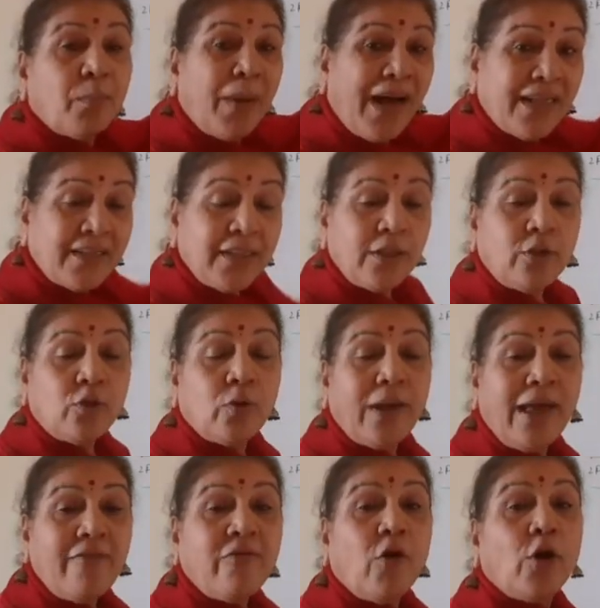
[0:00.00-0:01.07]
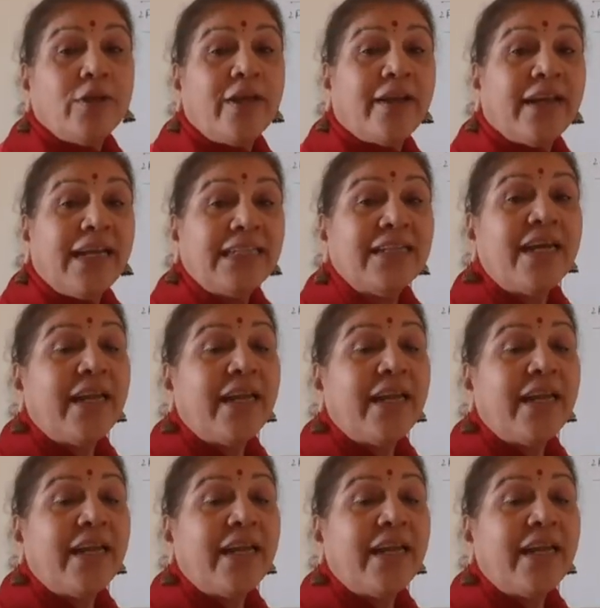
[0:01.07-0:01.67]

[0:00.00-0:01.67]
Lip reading: passing through F, or the rays are